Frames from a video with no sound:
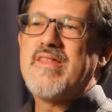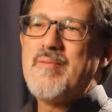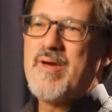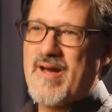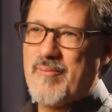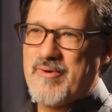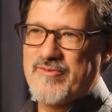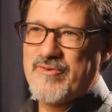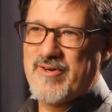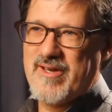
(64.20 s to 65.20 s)
them an
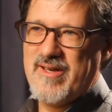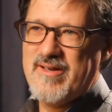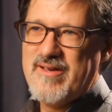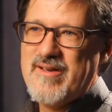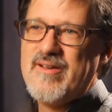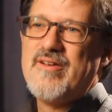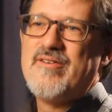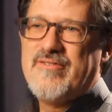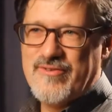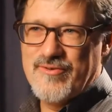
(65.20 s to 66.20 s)
opportunity
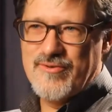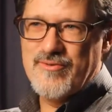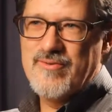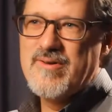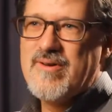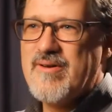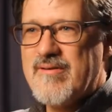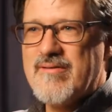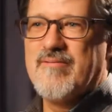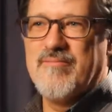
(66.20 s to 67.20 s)
to
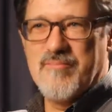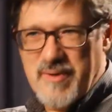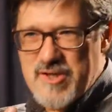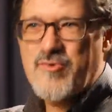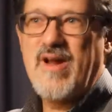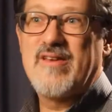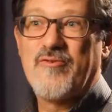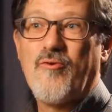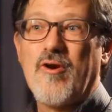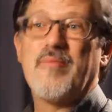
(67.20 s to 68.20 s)
be
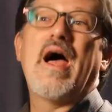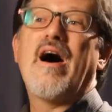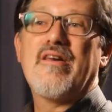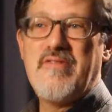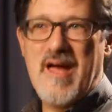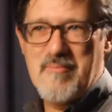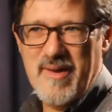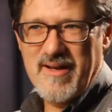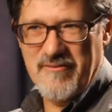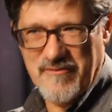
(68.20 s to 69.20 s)
transformed out of that
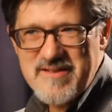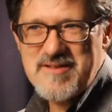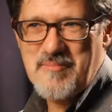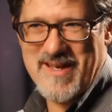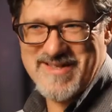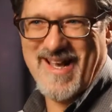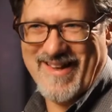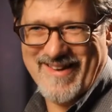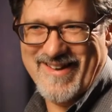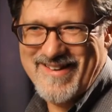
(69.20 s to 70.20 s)
victim
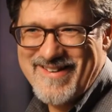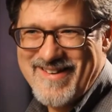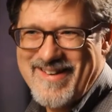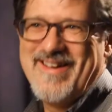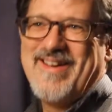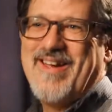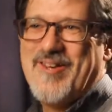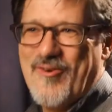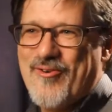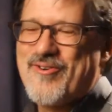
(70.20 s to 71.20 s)
mentality
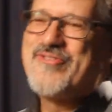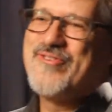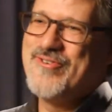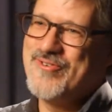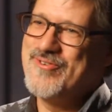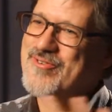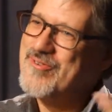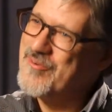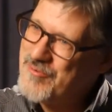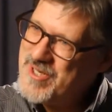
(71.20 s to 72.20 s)
in order to
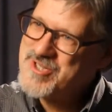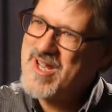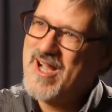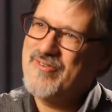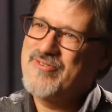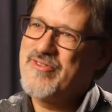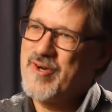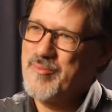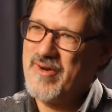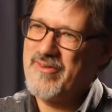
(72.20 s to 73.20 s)
reach out to
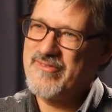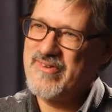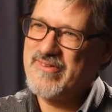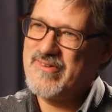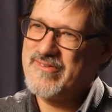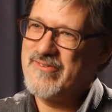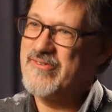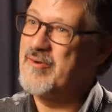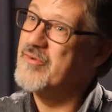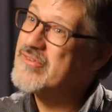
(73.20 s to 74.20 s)
their brothers and
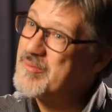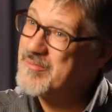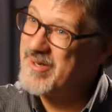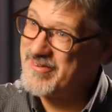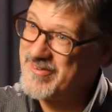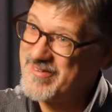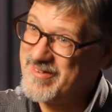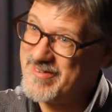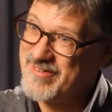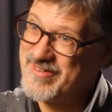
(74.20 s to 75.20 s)
sisters, their Muslim brothers and
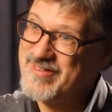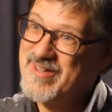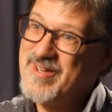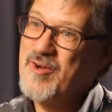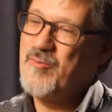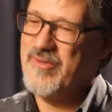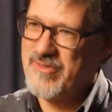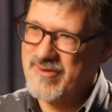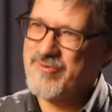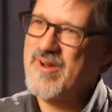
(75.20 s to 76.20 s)
sisters,
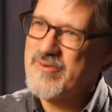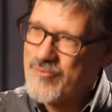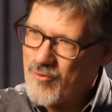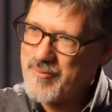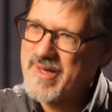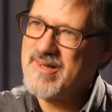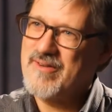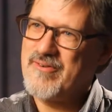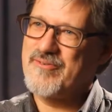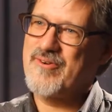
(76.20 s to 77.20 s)
with the transforming
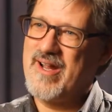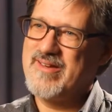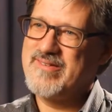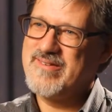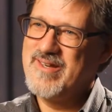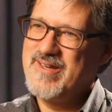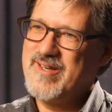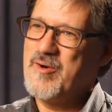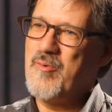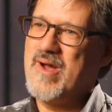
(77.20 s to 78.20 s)
love of Christ
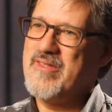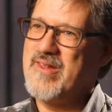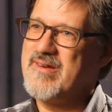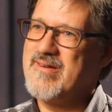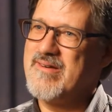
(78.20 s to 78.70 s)
in a way that